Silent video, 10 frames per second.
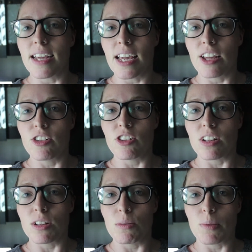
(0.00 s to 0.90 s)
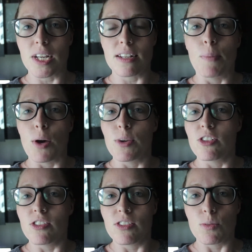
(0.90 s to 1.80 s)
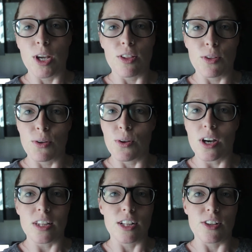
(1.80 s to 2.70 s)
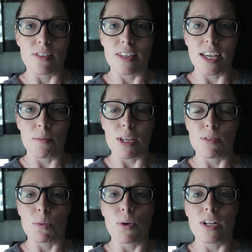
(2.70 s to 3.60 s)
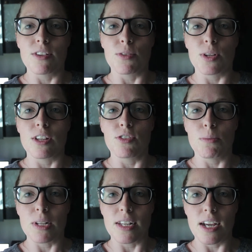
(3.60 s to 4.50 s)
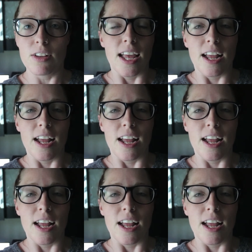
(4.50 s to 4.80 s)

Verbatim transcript: age a little bit, but we just went through all the clothes again because we wanted to really trim it down,